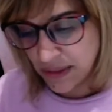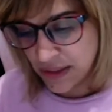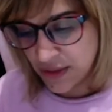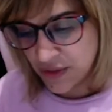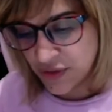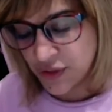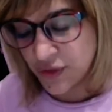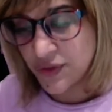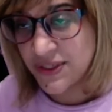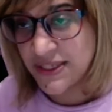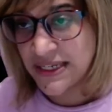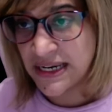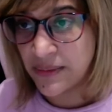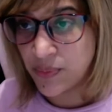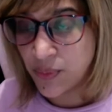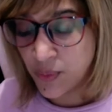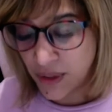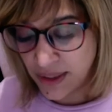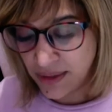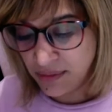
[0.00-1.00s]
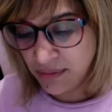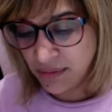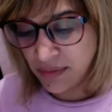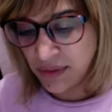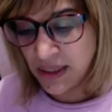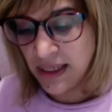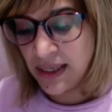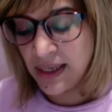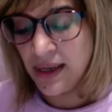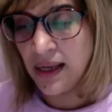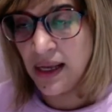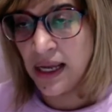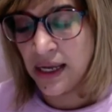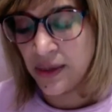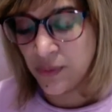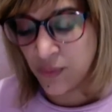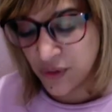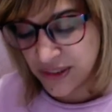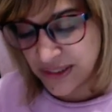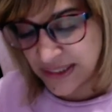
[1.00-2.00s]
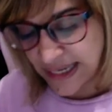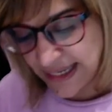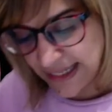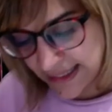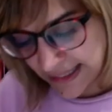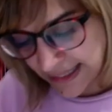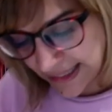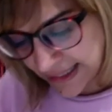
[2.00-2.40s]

So step 1, I would take that